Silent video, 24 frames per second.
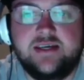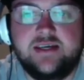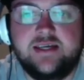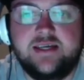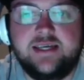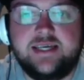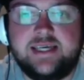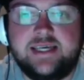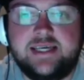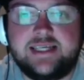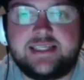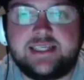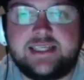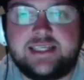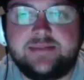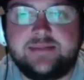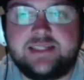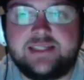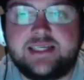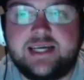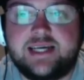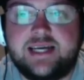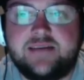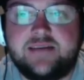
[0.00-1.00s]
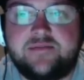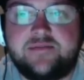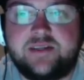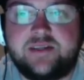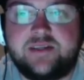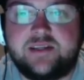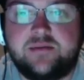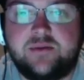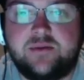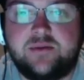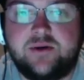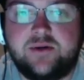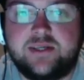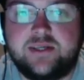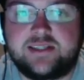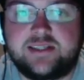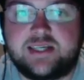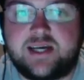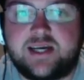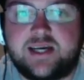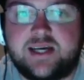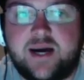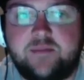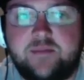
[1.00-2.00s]
he seems to kind of fit the mold as a
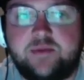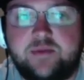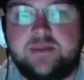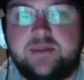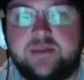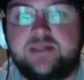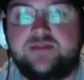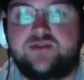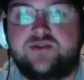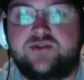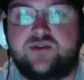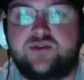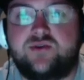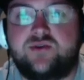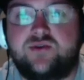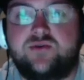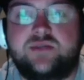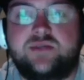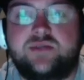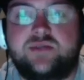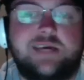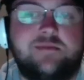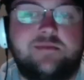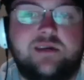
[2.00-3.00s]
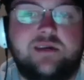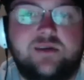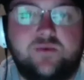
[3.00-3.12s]
compliment to Damian